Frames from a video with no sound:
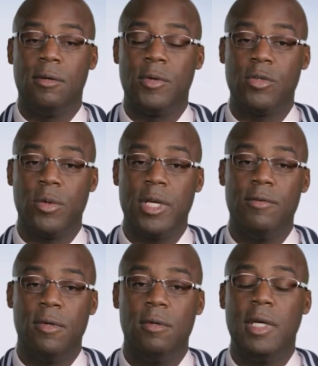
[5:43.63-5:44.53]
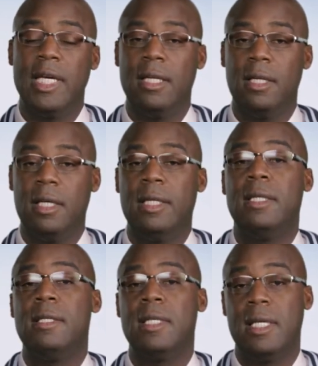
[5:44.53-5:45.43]
retrieval, and,
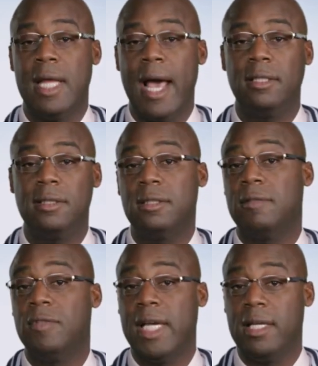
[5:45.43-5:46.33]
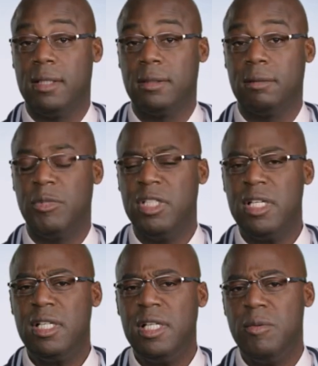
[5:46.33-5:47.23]
and the analysis of data,
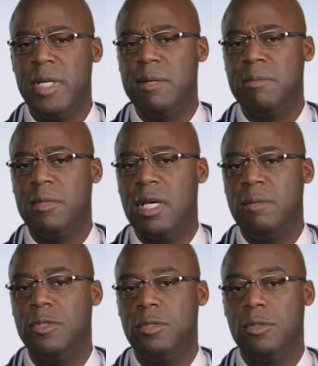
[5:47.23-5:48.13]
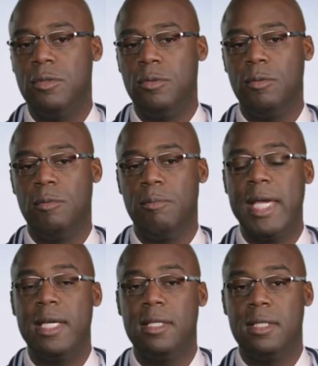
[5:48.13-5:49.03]
particularly when it comes to
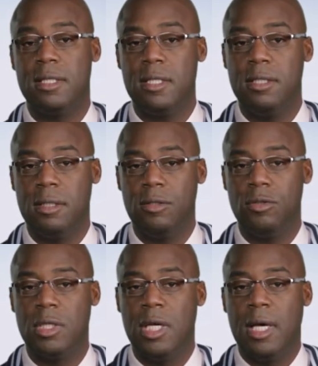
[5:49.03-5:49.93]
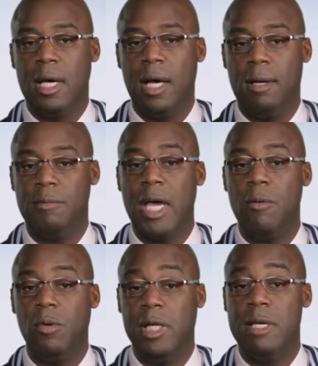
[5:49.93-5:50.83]
making decisions um,
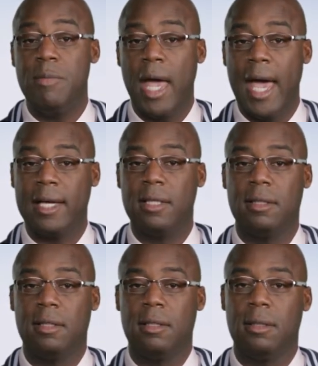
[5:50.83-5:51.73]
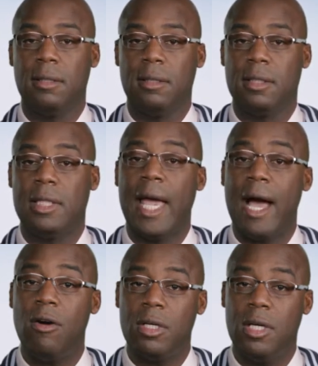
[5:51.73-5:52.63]
that will impact the
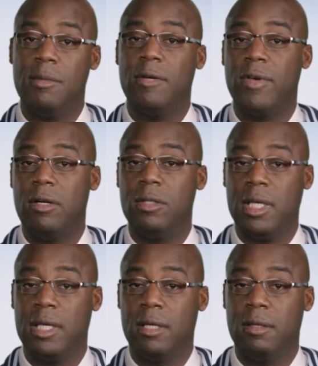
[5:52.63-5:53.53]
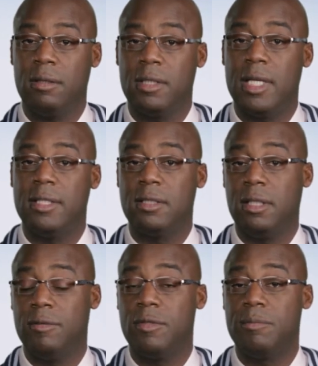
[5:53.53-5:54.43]
outcome of healthcare that is
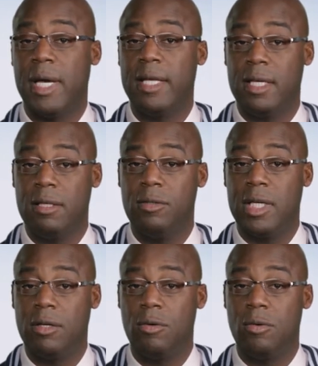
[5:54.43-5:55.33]
delivered by the healthcare